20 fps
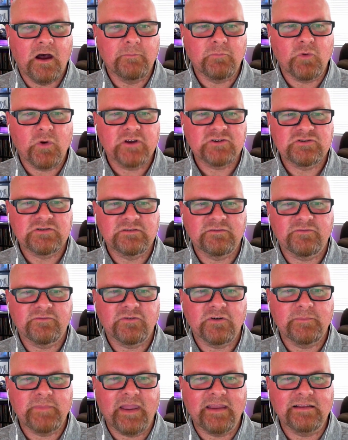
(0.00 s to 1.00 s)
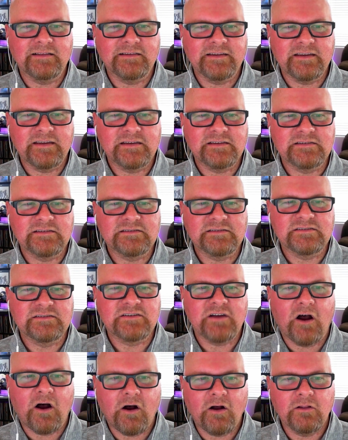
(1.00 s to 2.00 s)
Question from
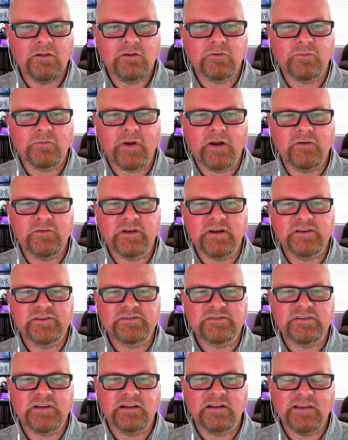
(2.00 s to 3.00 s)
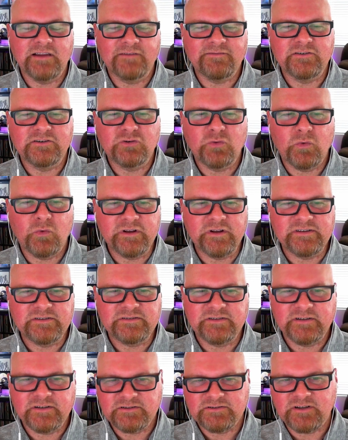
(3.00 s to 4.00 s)
Aliens All Around Us
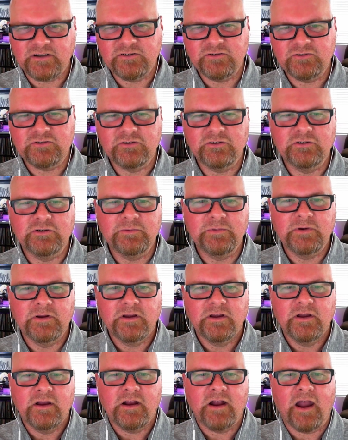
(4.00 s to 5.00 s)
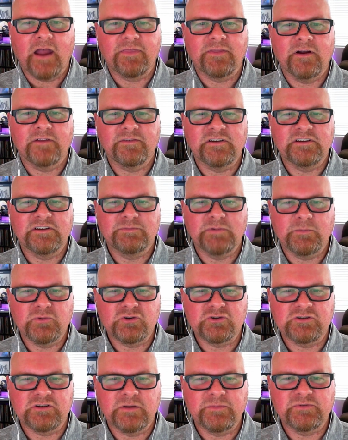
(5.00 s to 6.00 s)
1126 on YouTube. I thought these
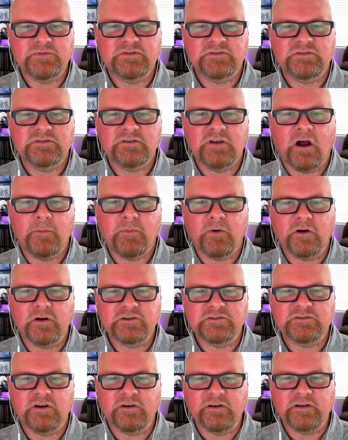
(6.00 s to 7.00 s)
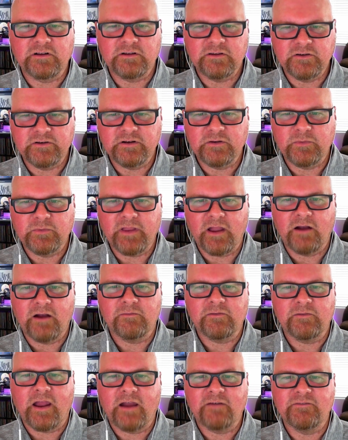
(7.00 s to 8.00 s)
memberships, all parks, are included
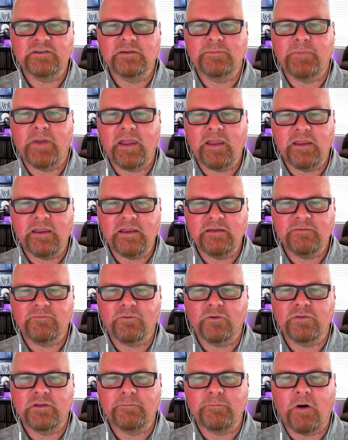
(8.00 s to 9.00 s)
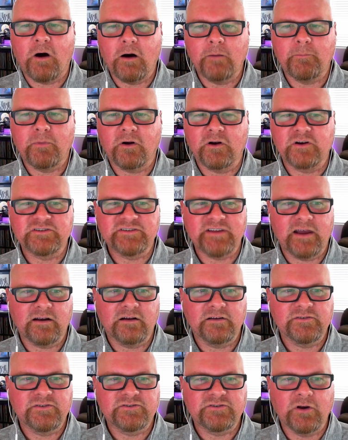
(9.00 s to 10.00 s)
without having to pay for the all parks
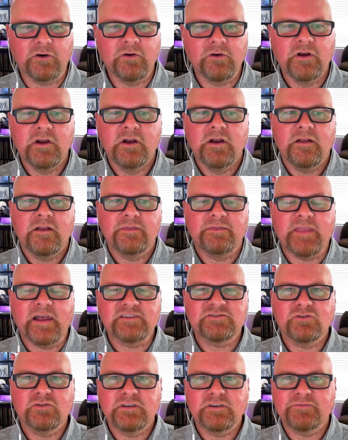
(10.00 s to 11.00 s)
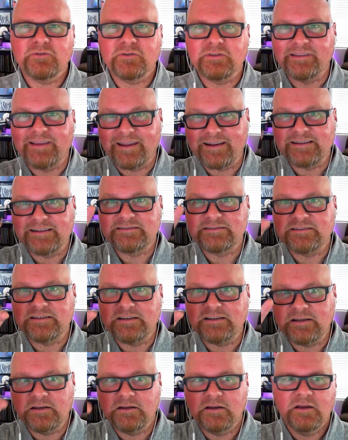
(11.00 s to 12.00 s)
add-on. So that's only for the
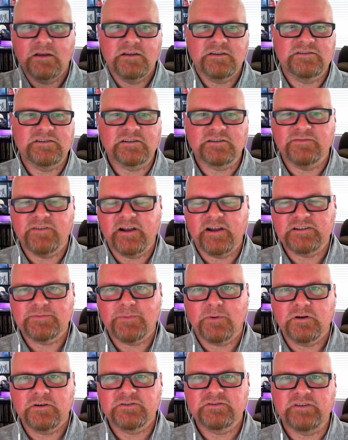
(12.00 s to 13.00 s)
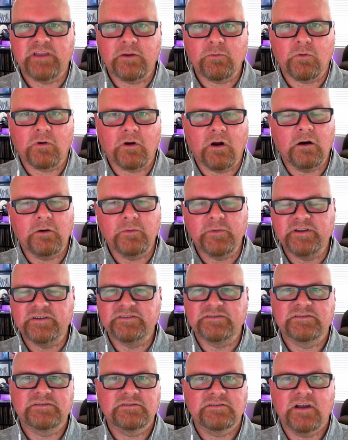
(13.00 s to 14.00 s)
legacy Six Flags parks. They were
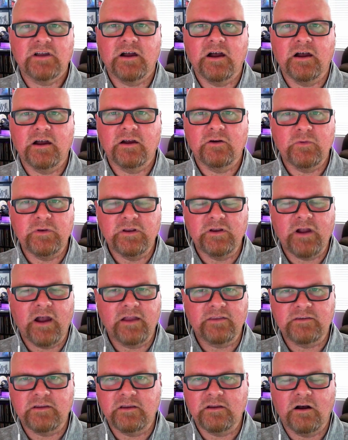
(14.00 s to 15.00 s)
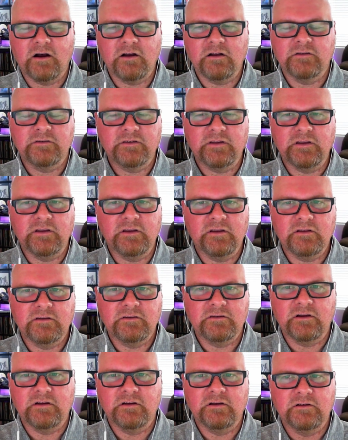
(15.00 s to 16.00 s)
always, when you got
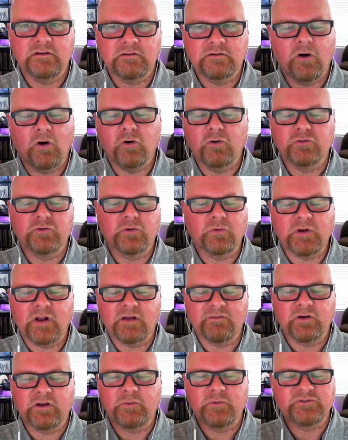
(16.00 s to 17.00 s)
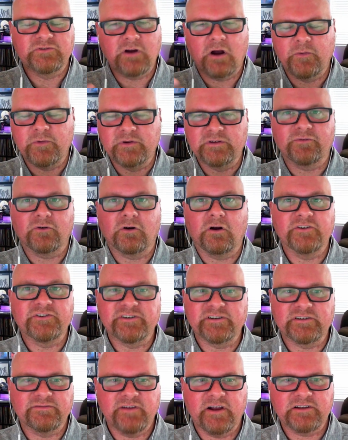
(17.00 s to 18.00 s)
the gold or whatever, it was always for all
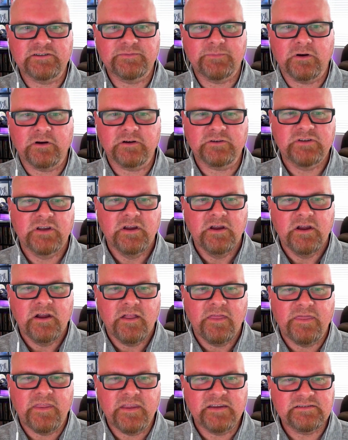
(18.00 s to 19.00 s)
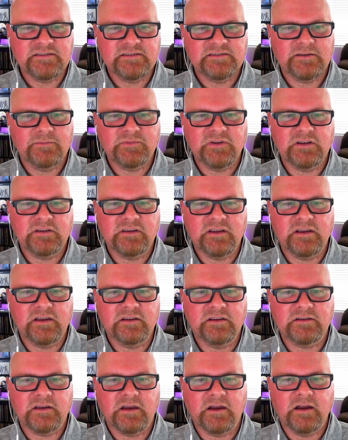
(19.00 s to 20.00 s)
Six Flags parks. This is something
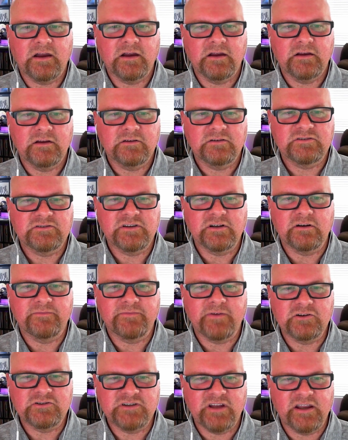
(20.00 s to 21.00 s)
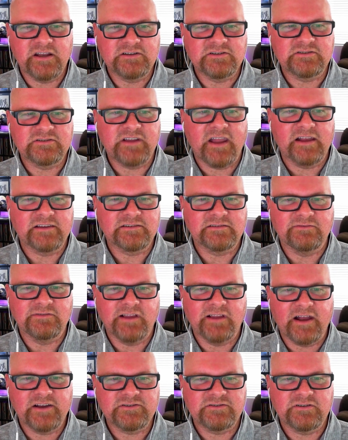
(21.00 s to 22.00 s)
that Cedar Fair changed as of
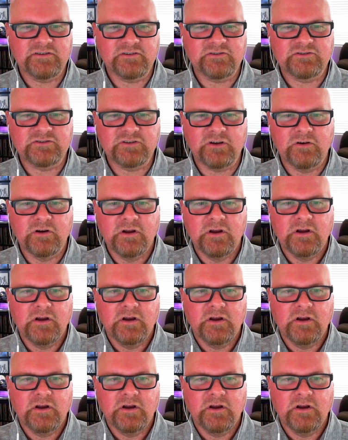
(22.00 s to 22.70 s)
last year. So